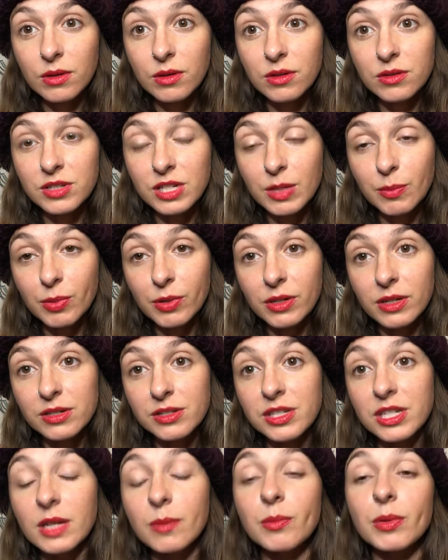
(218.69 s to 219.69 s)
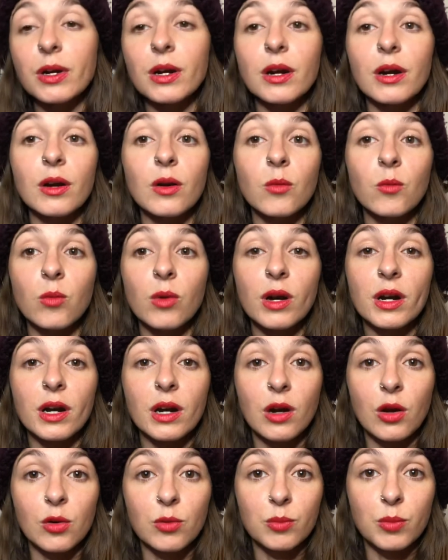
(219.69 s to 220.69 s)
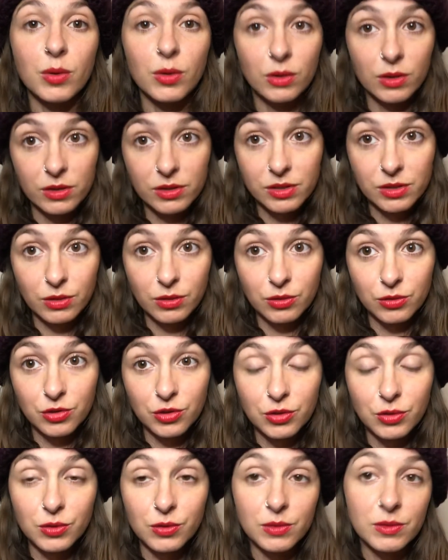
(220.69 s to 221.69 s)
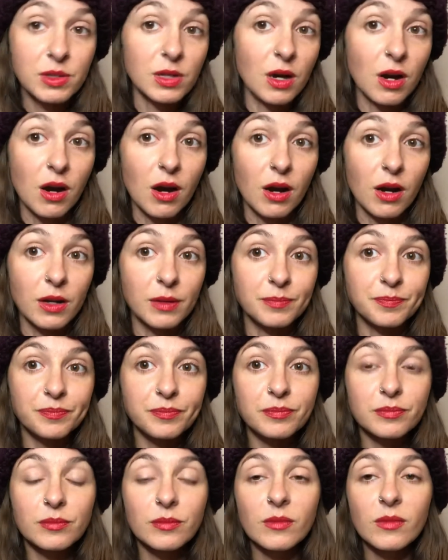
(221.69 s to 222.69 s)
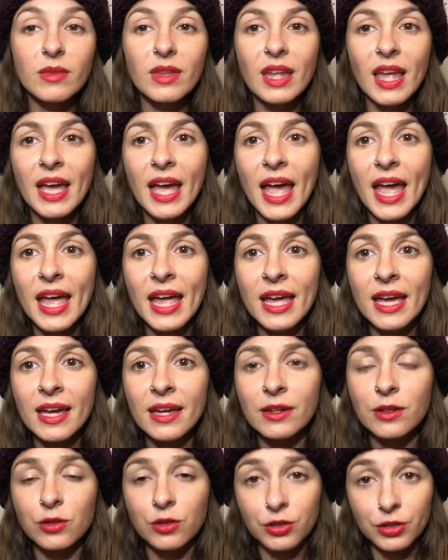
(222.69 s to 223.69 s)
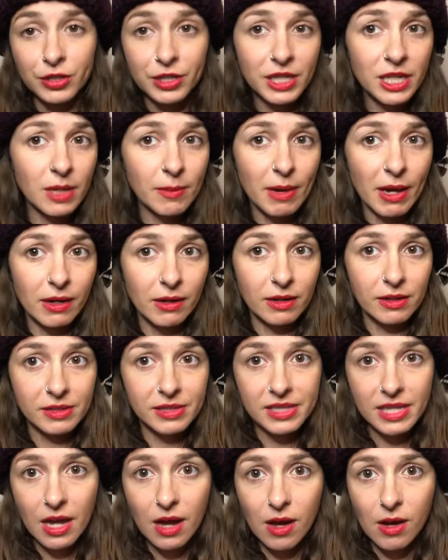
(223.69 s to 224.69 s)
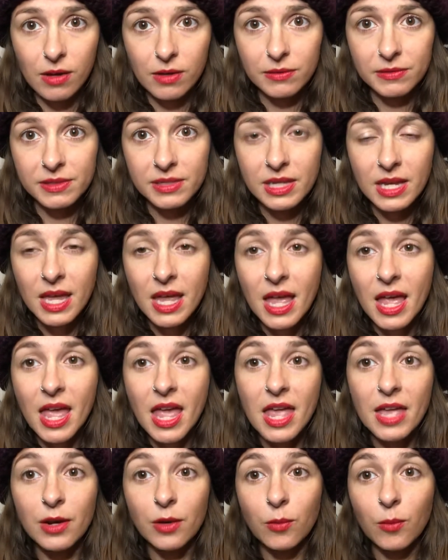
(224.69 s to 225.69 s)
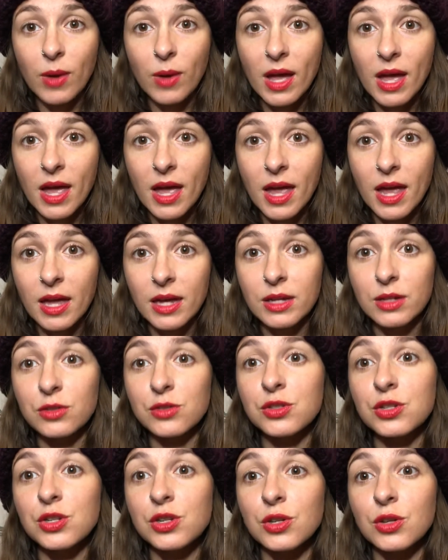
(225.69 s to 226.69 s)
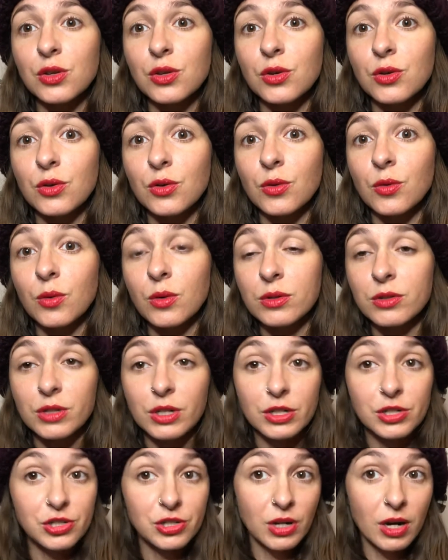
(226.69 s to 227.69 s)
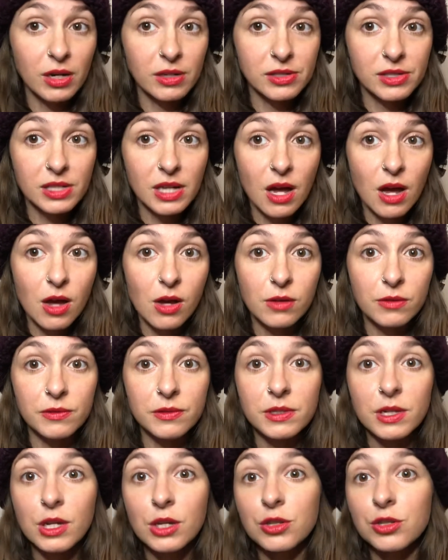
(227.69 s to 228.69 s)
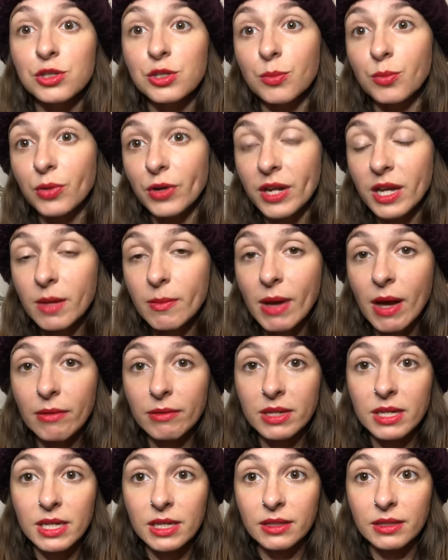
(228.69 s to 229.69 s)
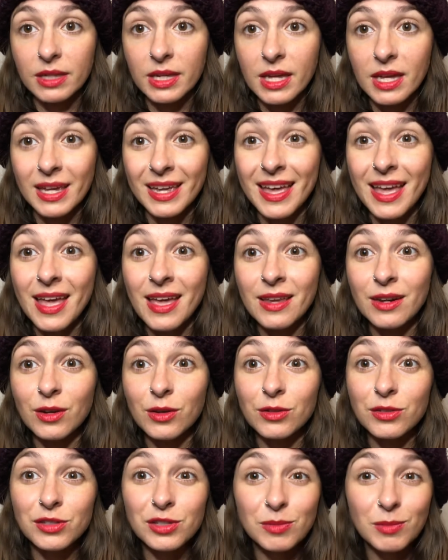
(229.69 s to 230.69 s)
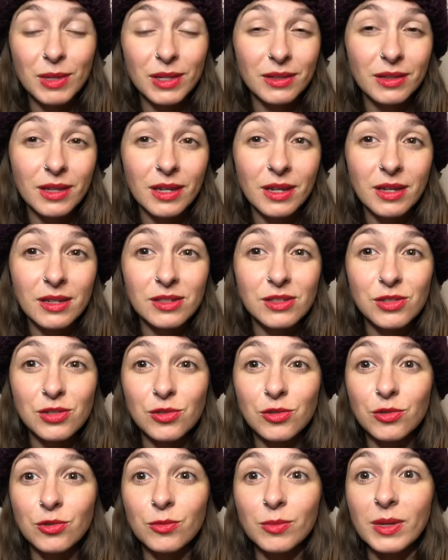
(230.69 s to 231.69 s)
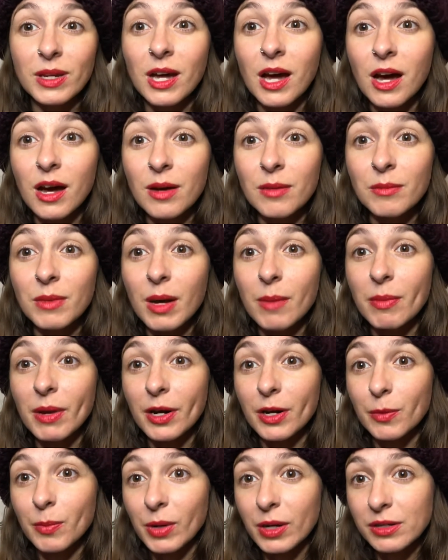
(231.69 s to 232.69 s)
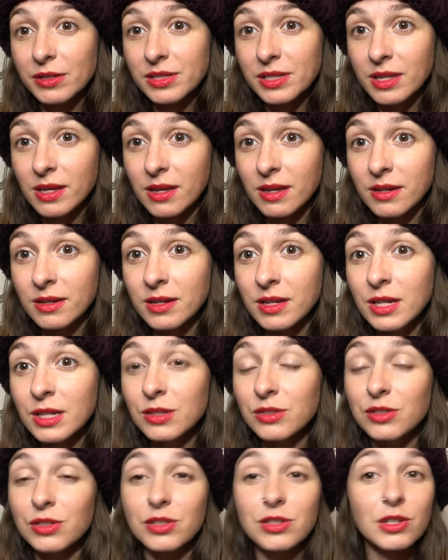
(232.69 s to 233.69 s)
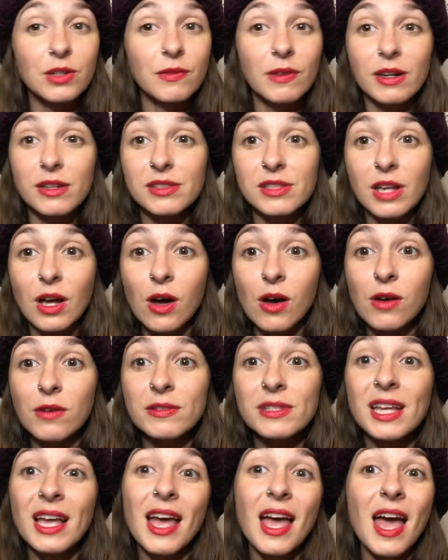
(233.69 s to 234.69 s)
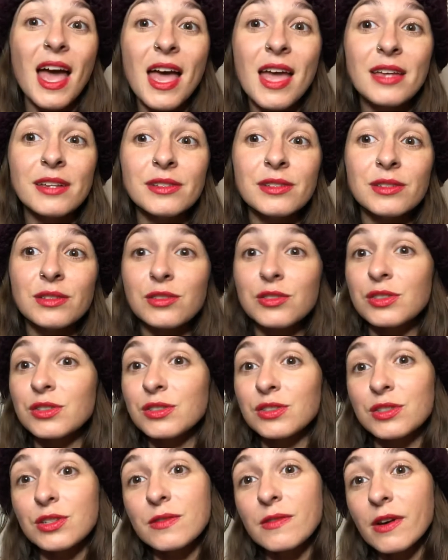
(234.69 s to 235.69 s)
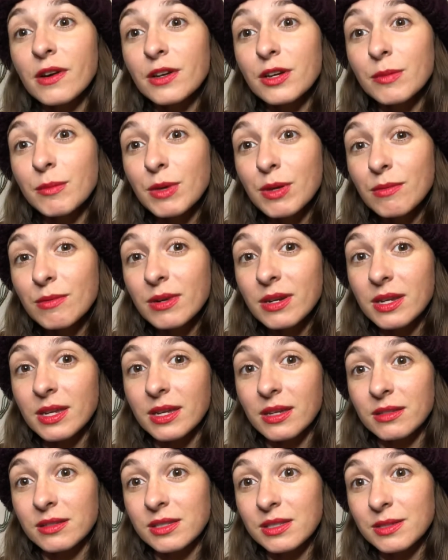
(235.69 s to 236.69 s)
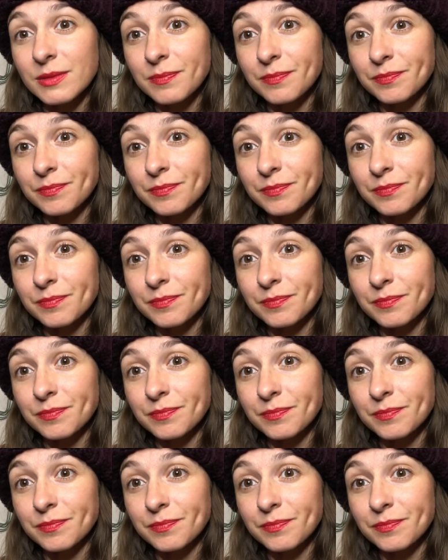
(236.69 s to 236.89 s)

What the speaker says: deeper and deeper what our own personal truths are, and learning about ourselves in a way to nurture ourselves, to bring about healing, and ultimately to become a better person, to serve ourselves and to serve our communities.